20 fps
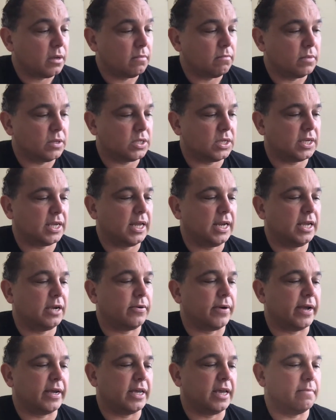Mr. Killy
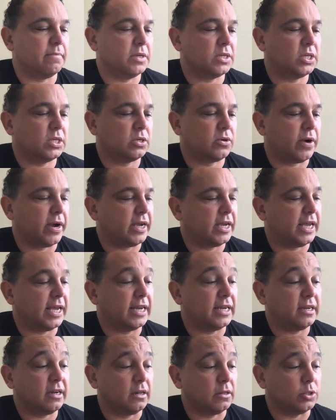Cranky, Mrs. Cranky,
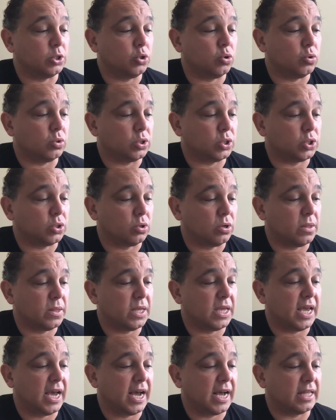and little George stood in
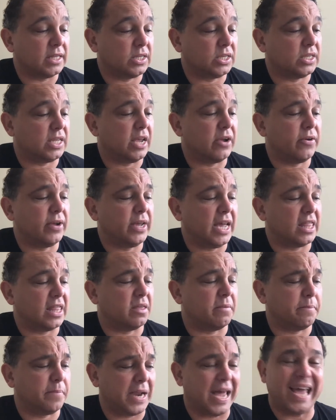the yard staring at
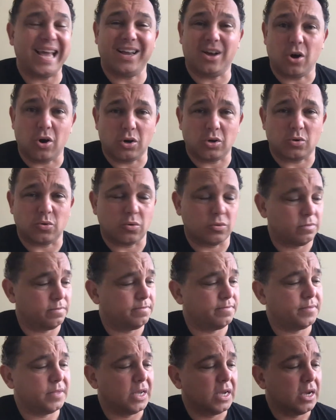the black cockerel.
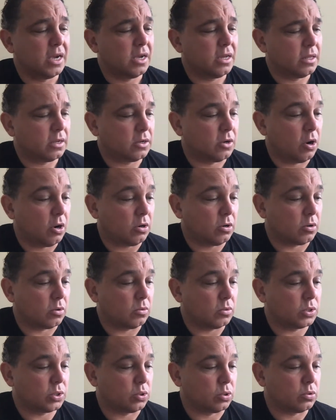The
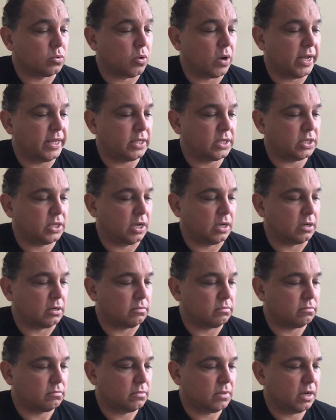cockerel stood quite
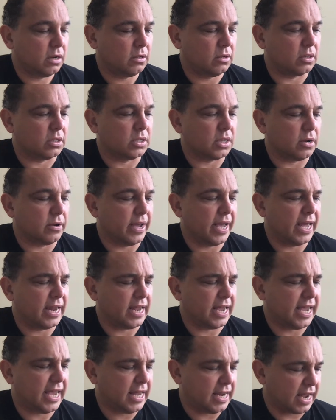still. It looked as though it had
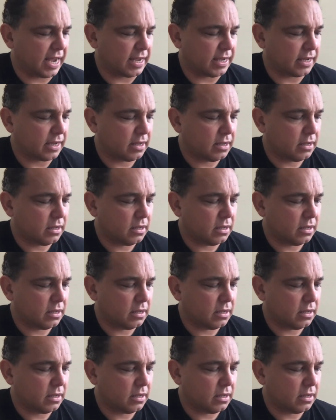a headache.